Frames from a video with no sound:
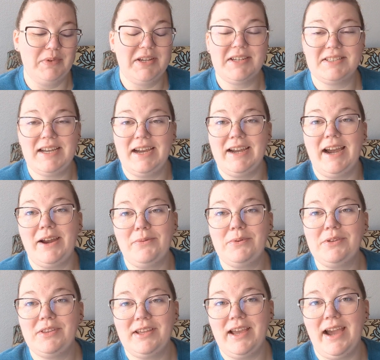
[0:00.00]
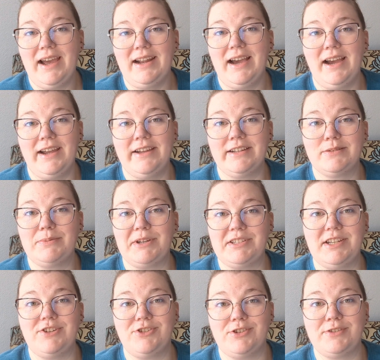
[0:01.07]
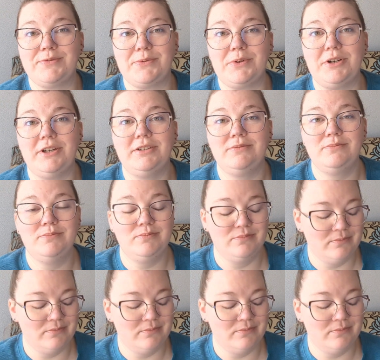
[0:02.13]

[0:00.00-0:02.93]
because I really had high expectations for it.